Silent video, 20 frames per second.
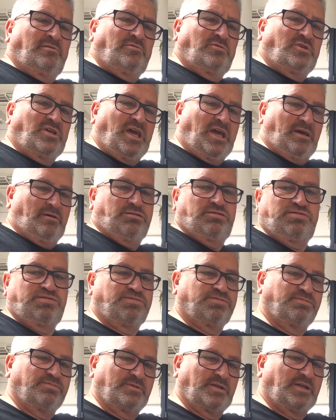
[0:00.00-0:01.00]
Yeah,
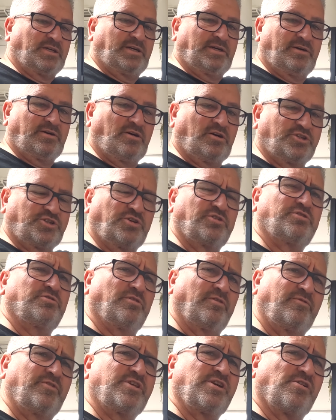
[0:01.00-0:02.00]
I should
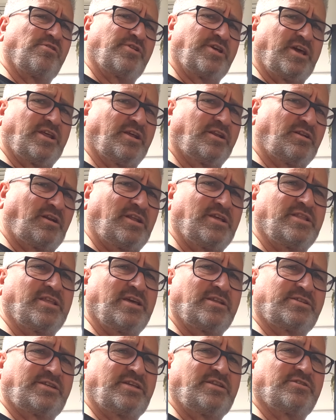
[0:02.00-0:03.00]
do a video on how to clean
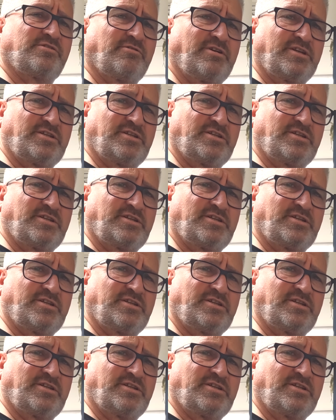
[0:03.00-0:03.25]
that sensor.